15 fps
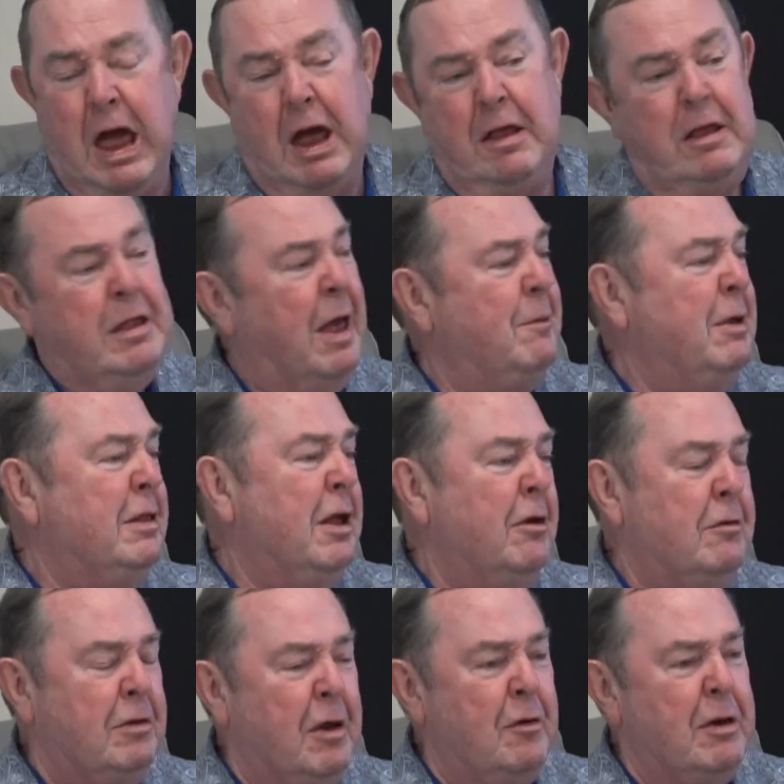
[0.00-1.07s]
Yeah, I mean,
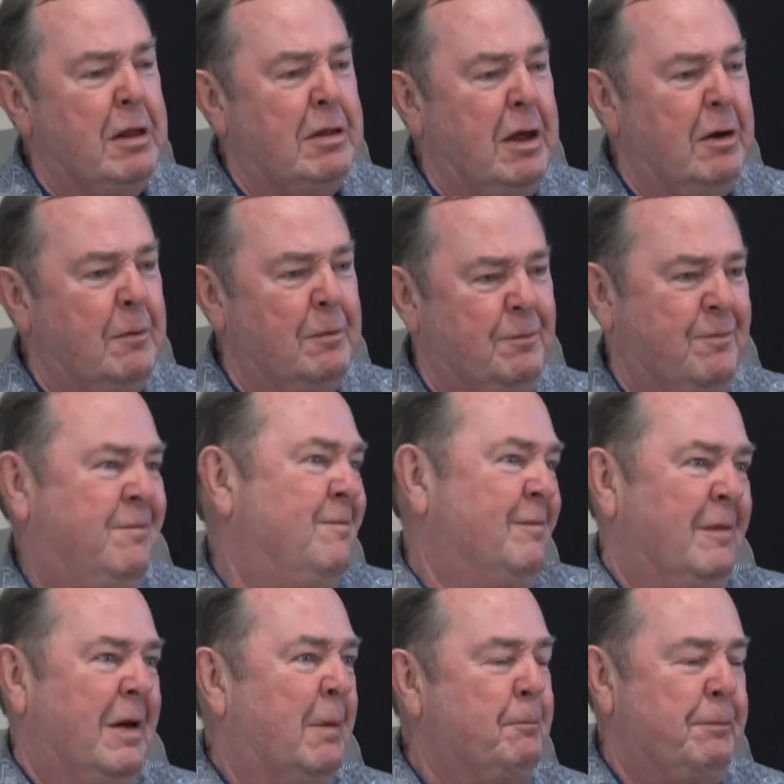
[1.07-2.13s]
they're
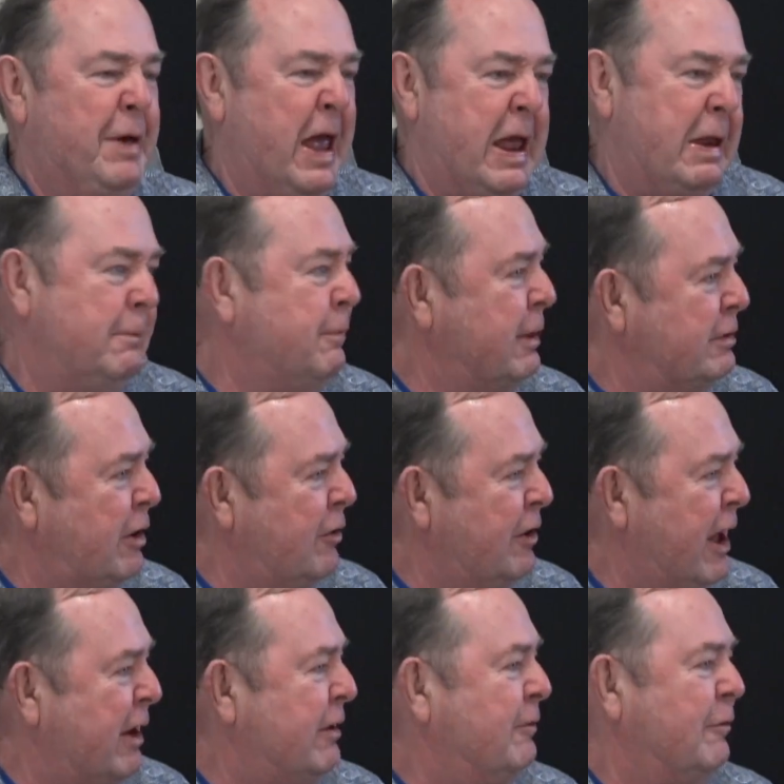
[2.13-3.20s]
a pain, but they're
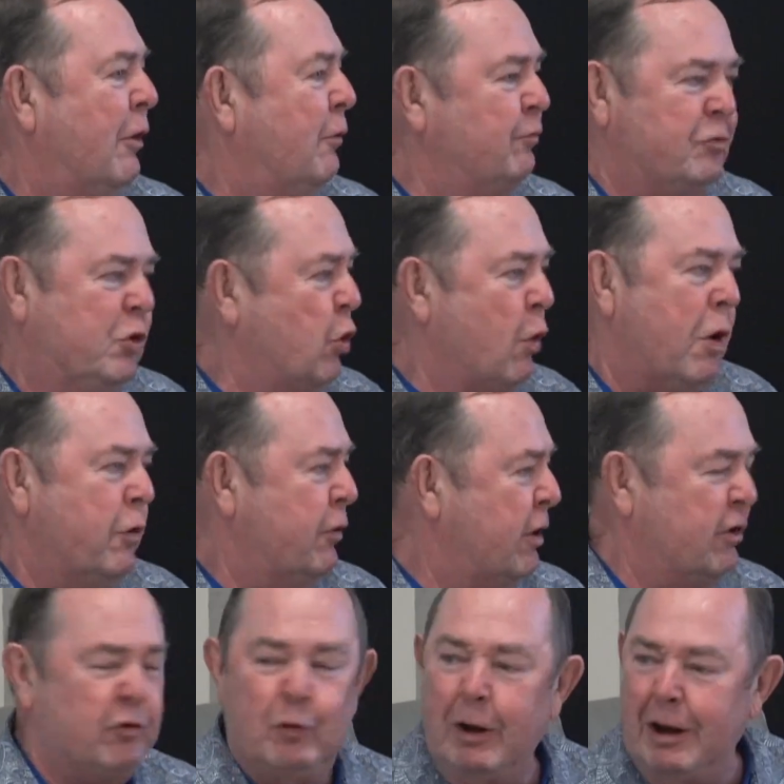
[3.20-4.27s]
not too
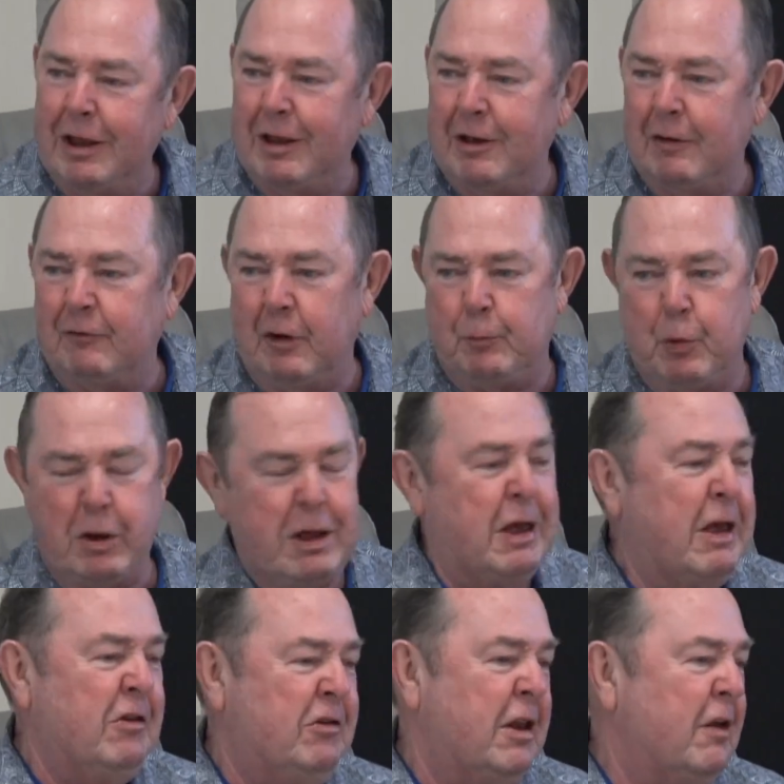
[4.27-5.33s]
onerous, really. They're pretty
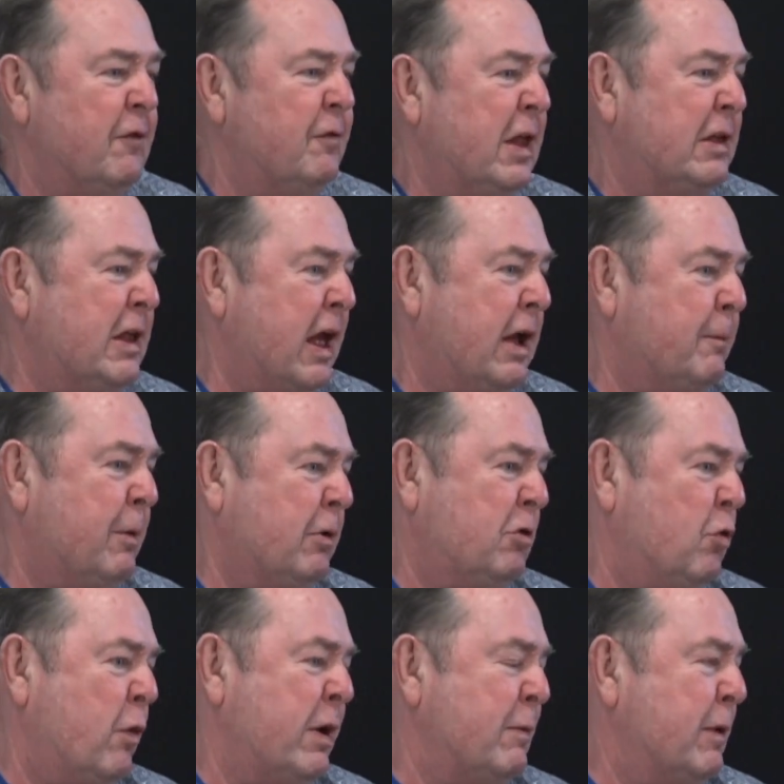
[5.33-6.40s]
easy to, they take about
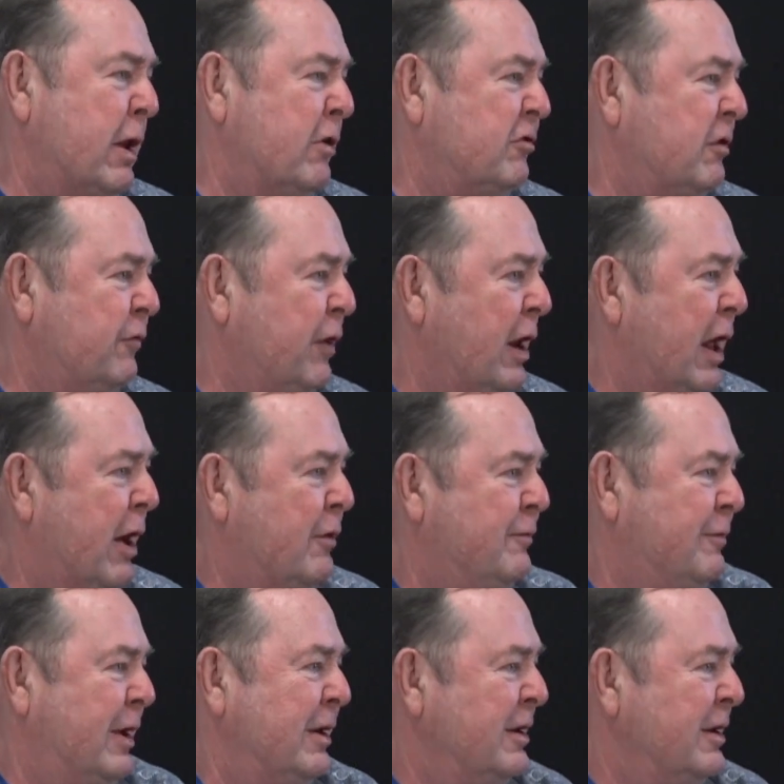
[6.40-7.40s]
20 minutes to fill out.